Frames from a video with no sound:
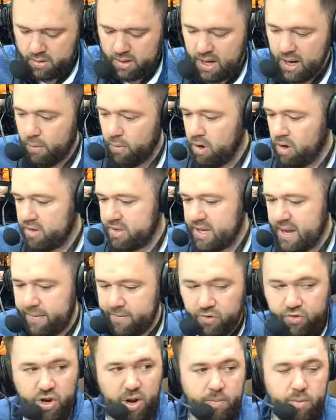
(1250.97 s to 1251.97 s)
Kent Riddle's
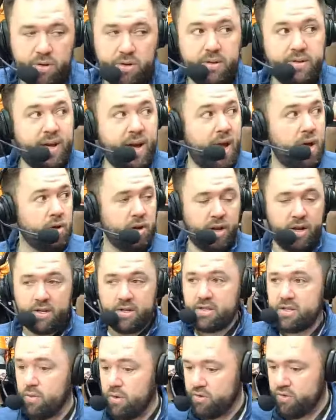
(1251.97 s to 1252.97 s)
having trouble dialing
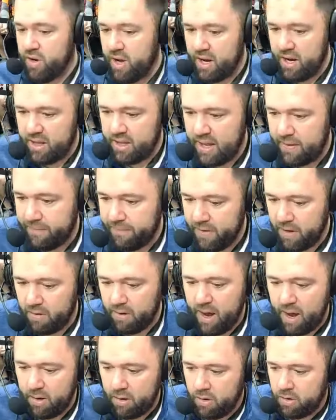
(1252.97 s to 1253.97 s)
in, so we'll try to get that
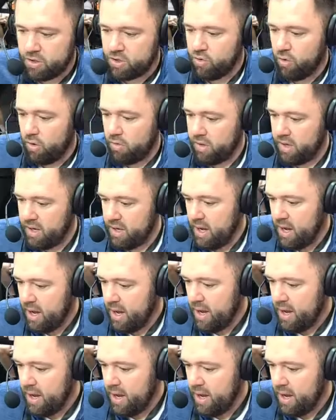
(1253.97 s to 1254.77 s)
figured out here shortly.